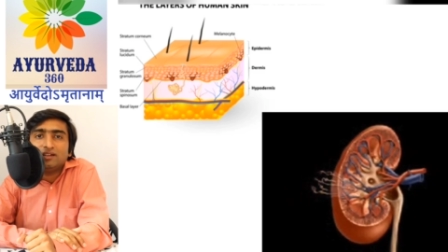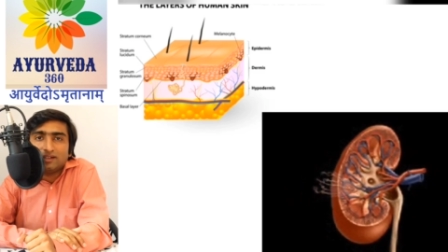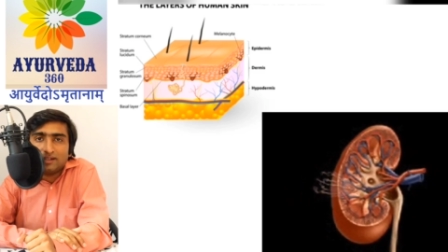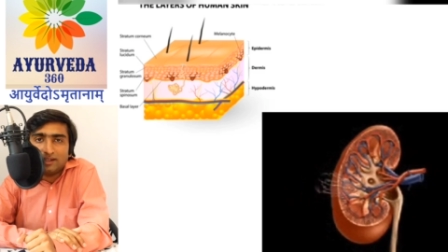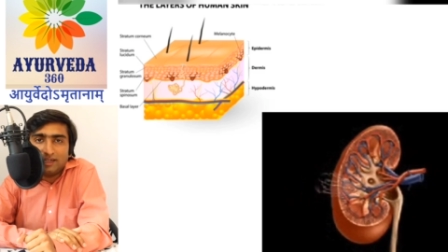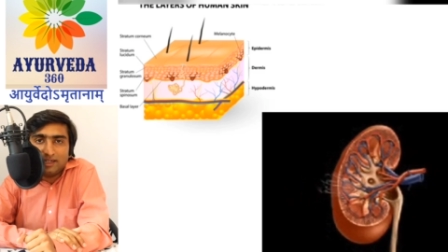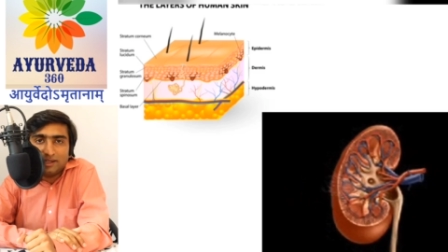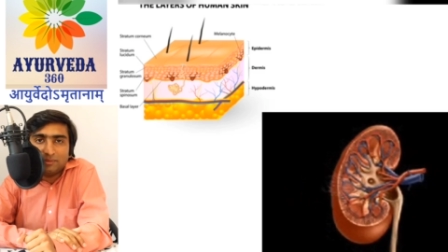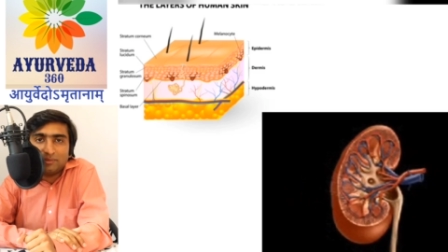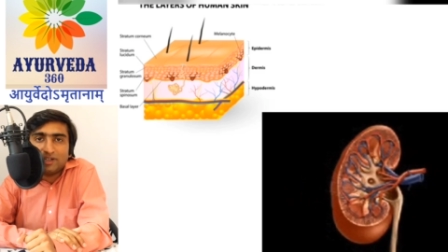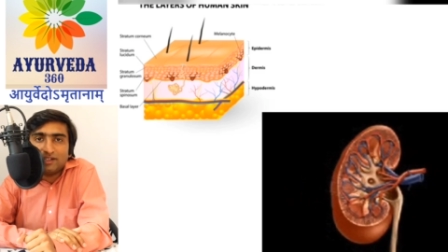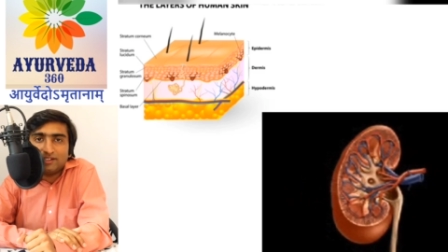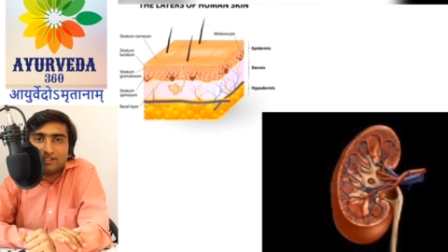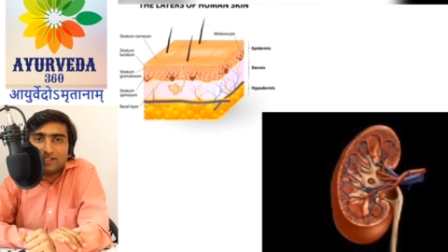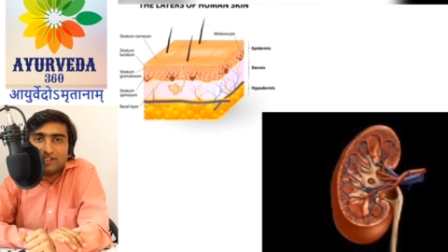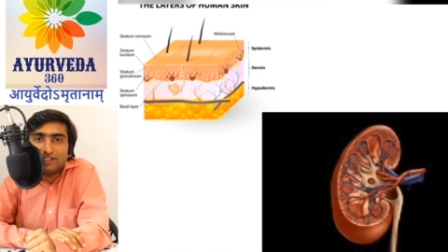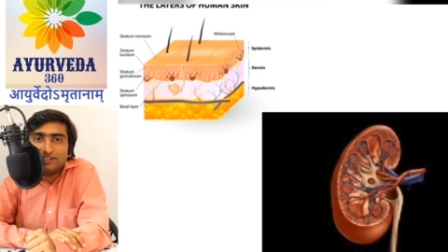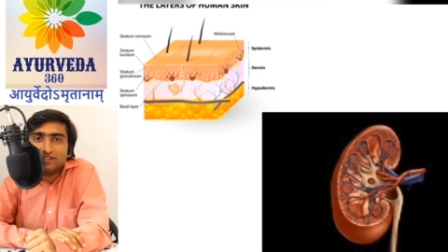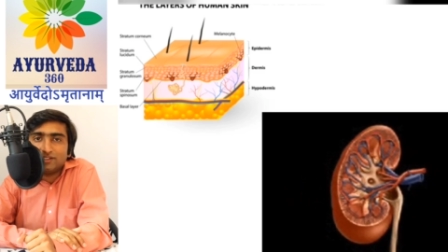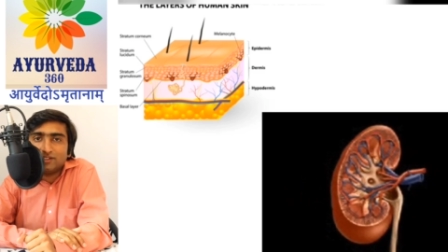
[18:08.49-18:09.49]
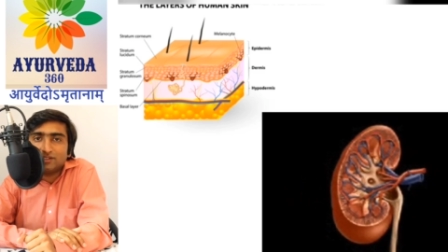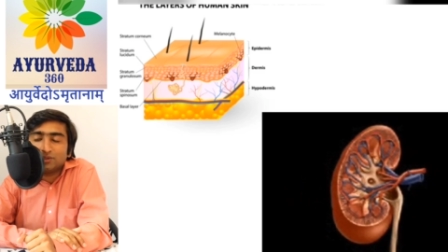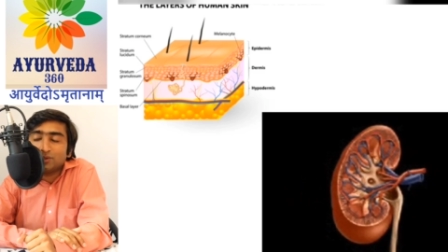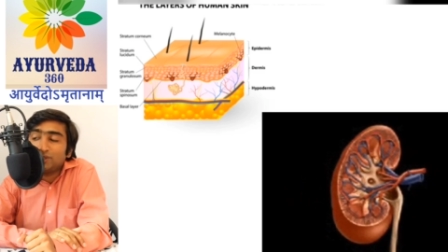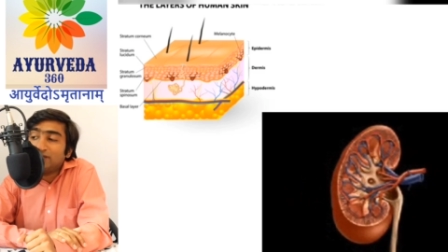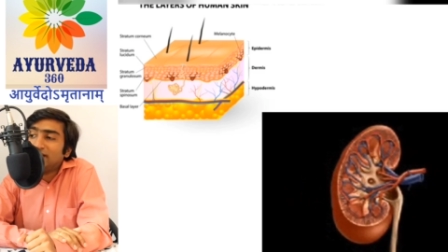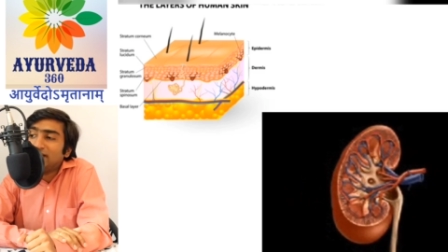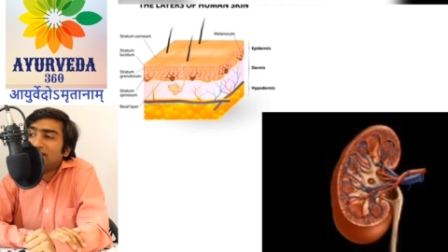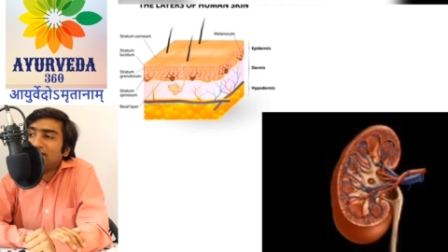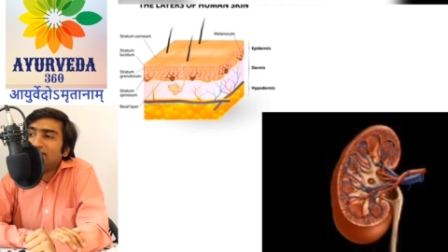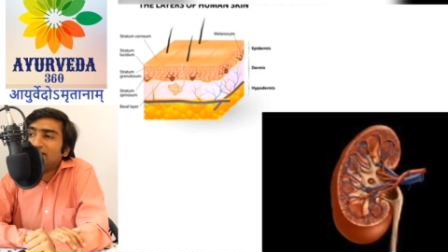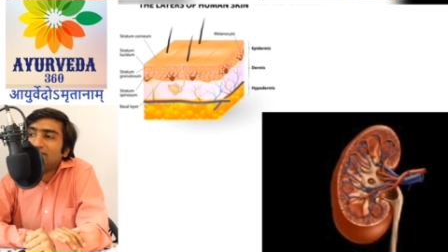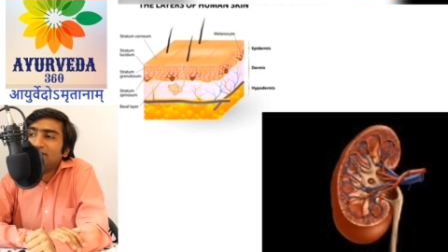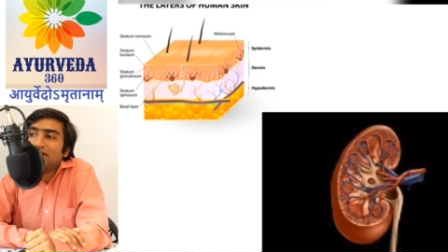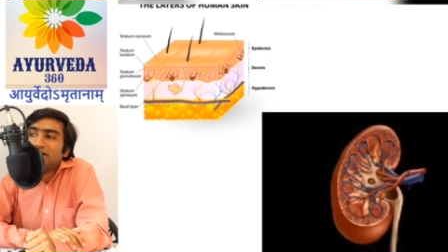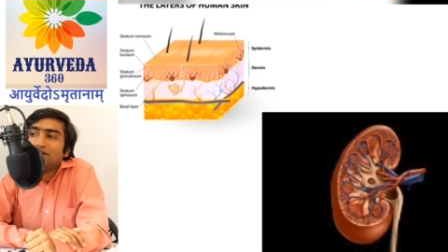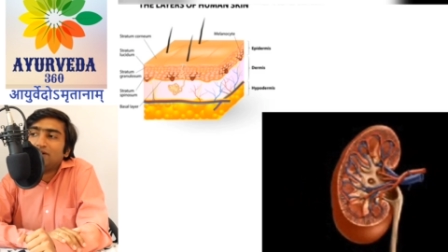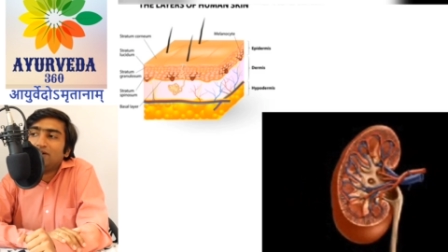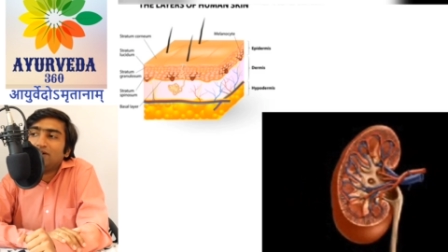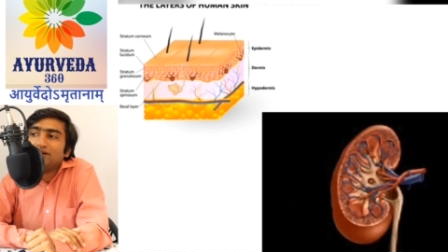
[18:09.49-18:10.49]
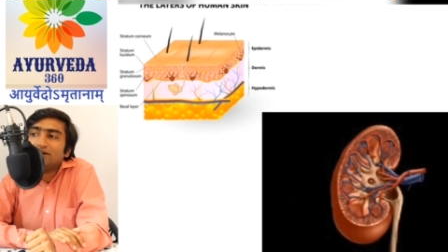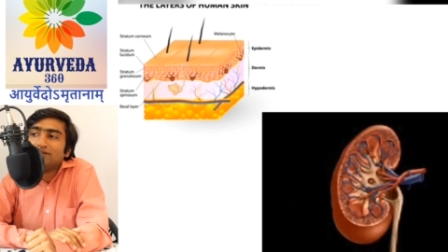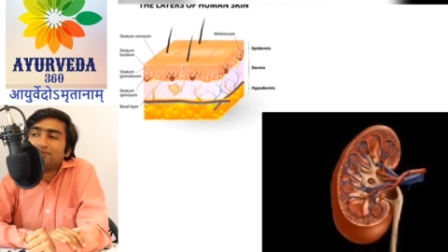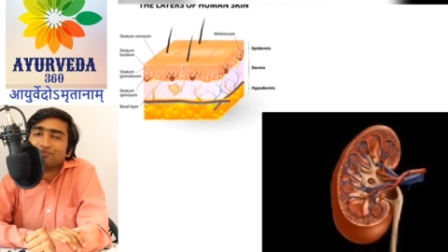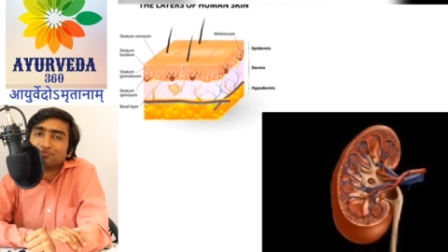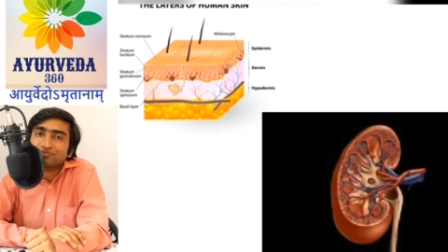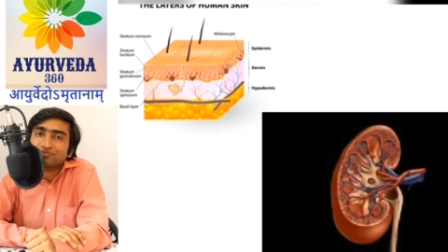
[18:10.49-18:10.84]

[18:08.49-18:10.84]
contemporary science. So here we are not